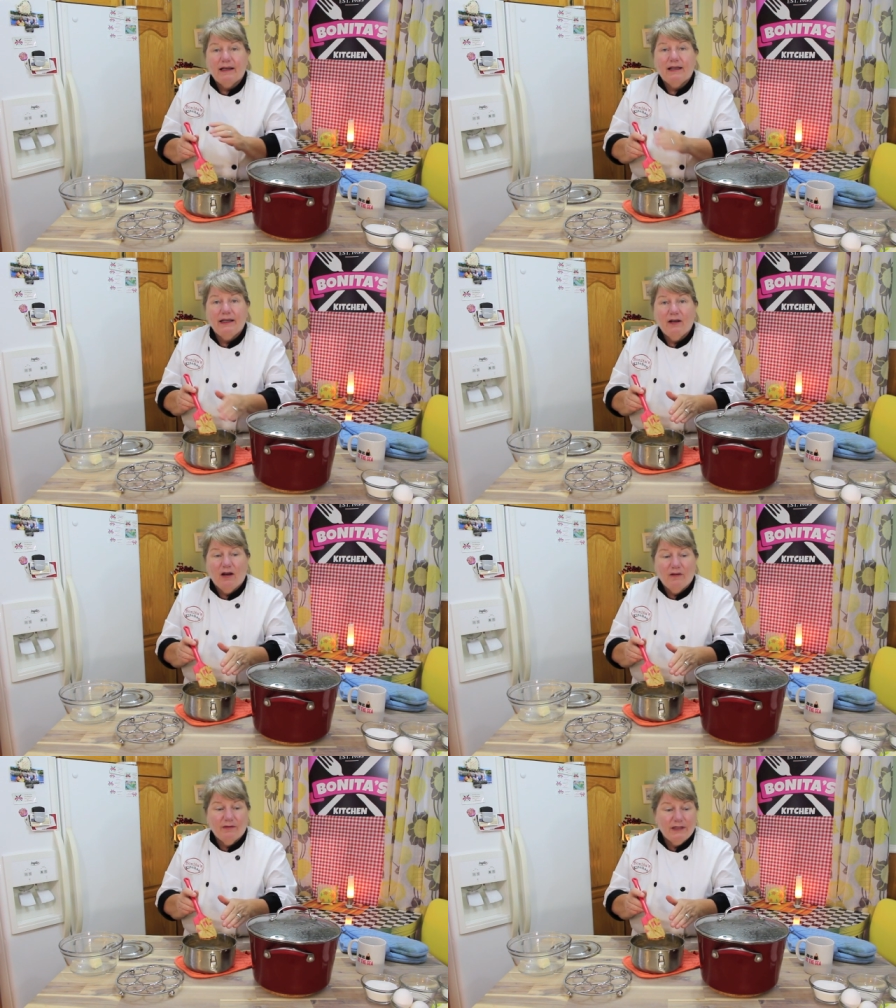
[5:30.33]
and mm-hmm. clean
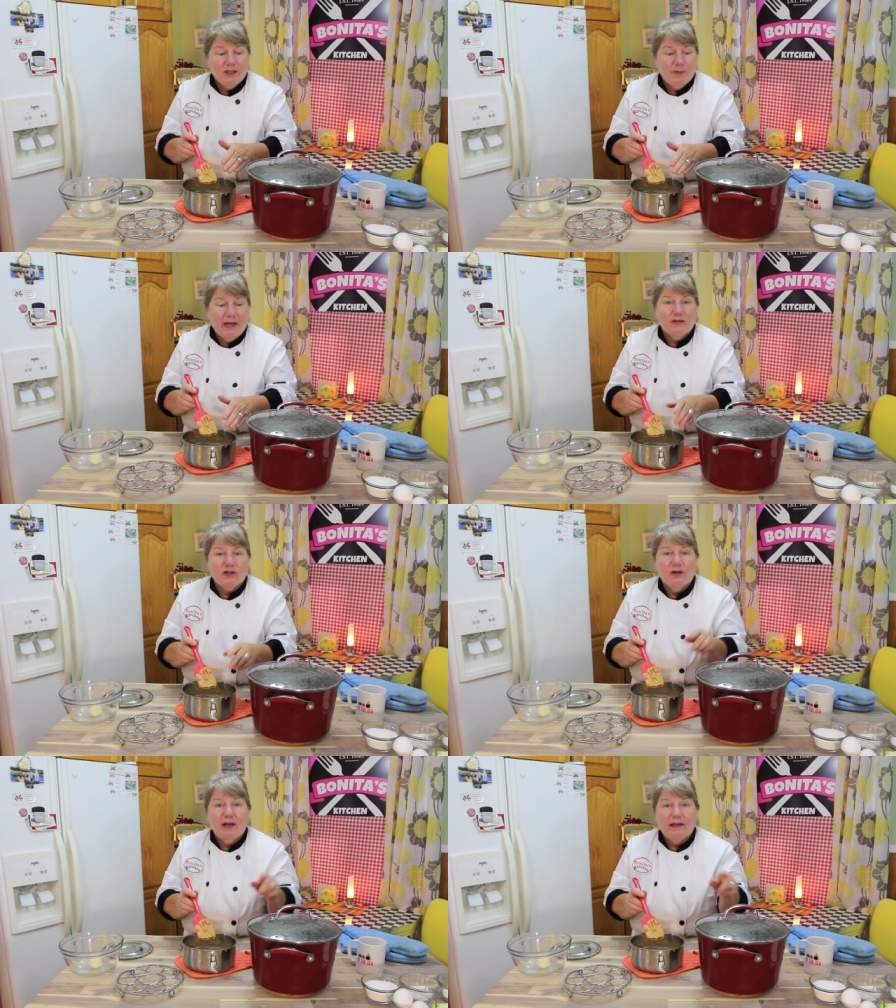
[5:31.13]
off this
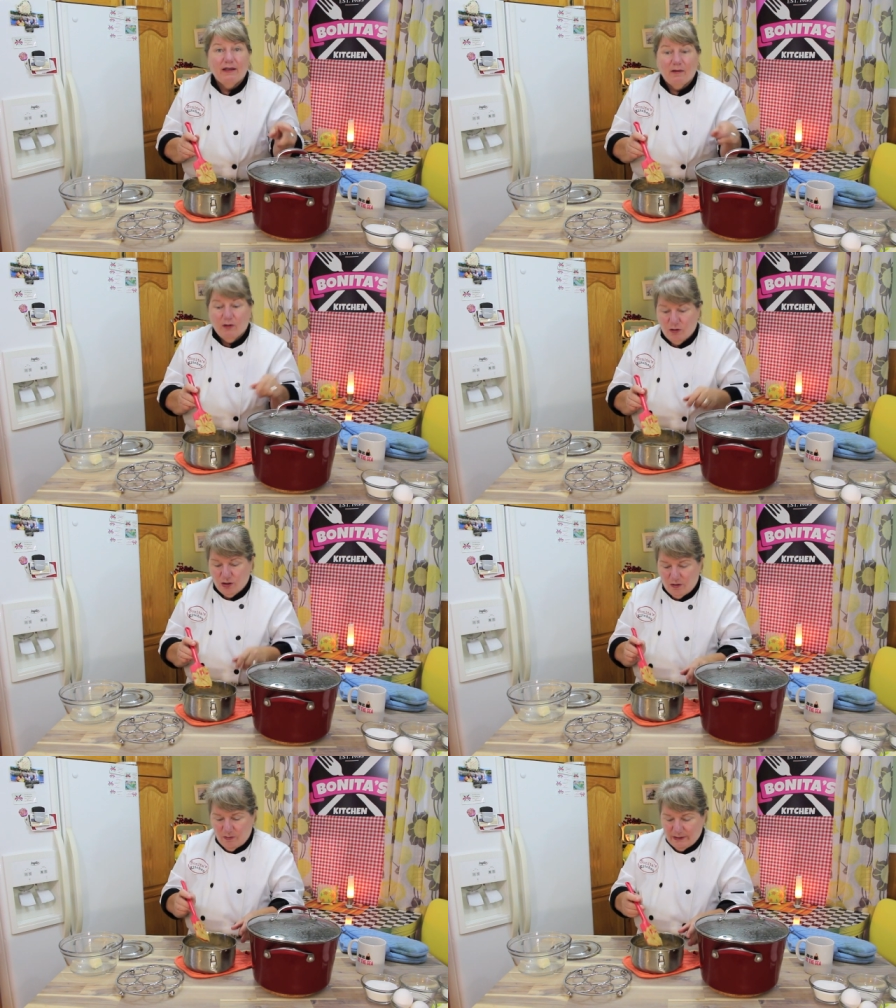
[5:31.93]
spatula and then I'm gonna
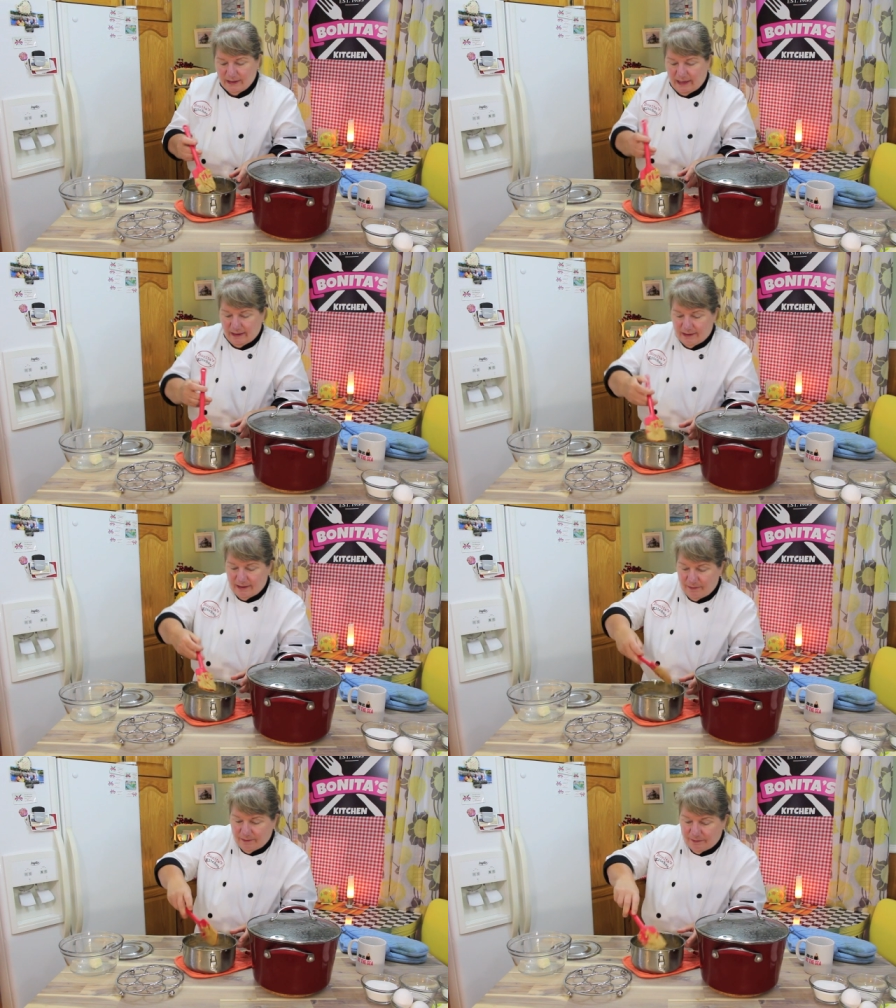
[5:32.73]
show you what's next.